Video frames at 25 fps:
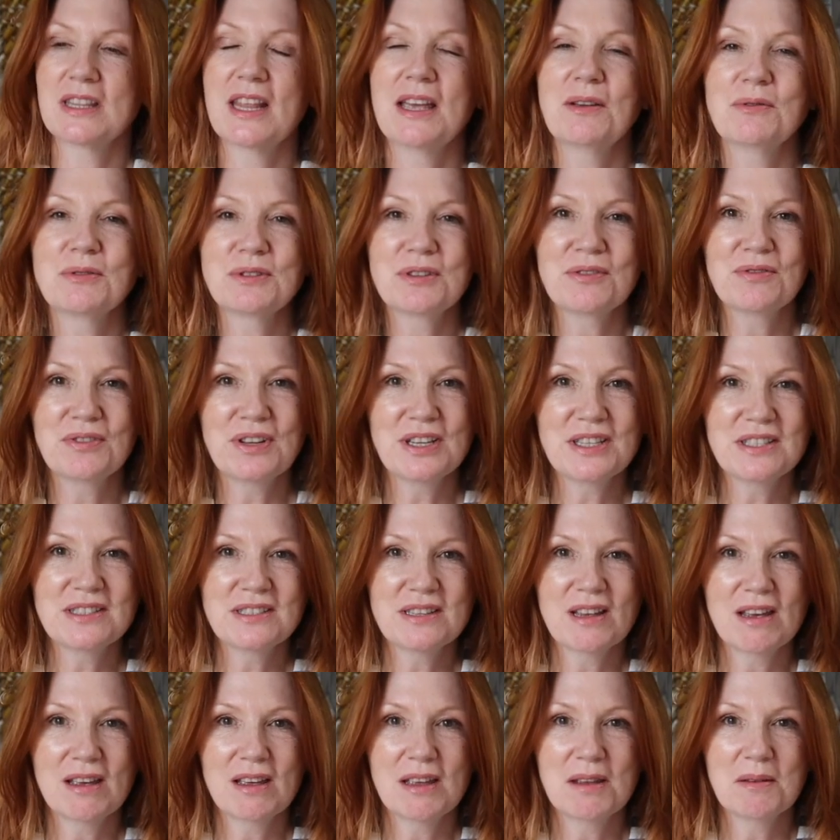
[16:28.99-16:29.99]
and that was the
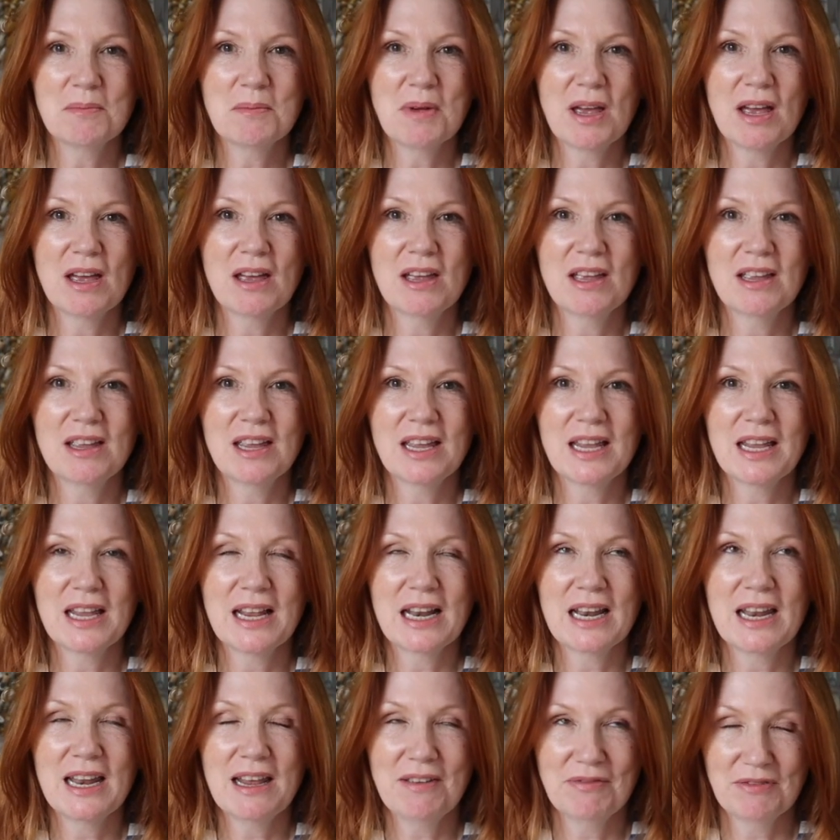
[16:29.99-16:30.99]
first time I
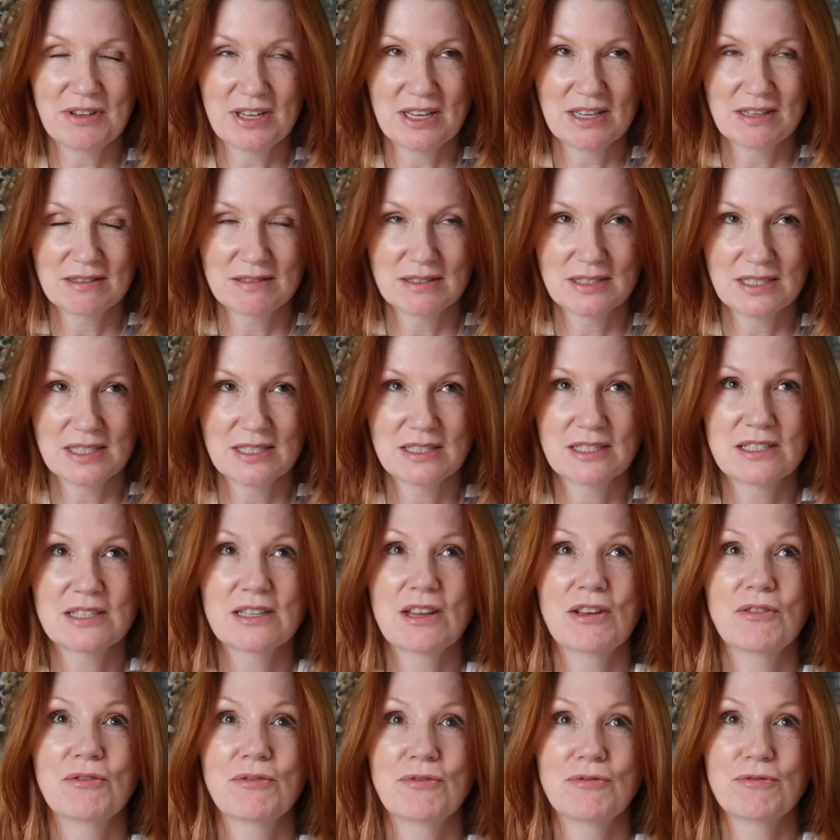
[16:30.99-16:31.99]
left the house
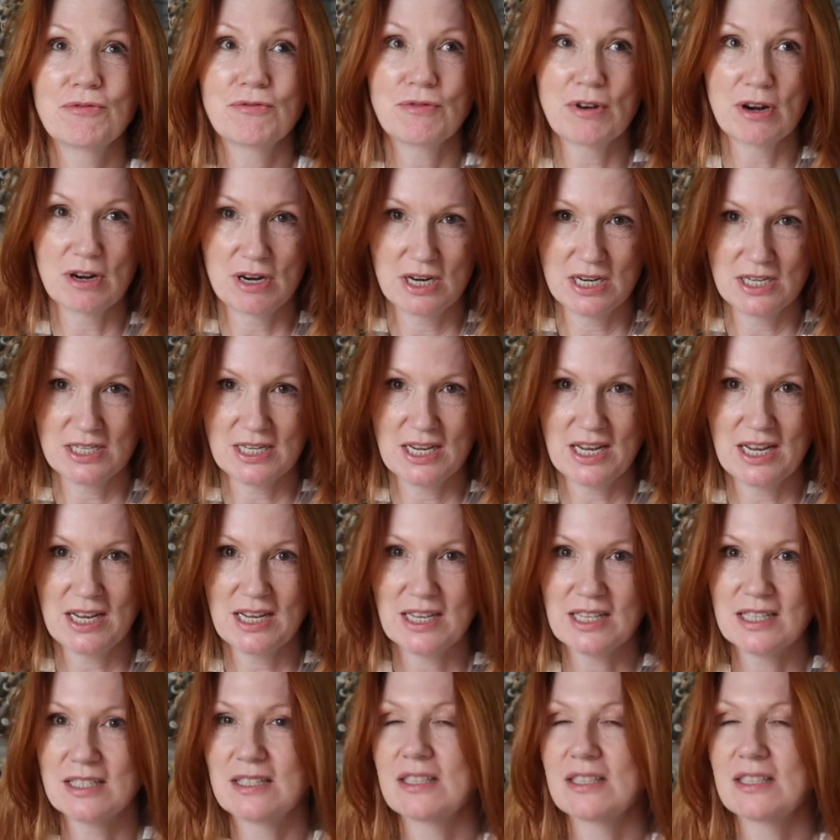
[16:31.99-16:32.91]
since Friday.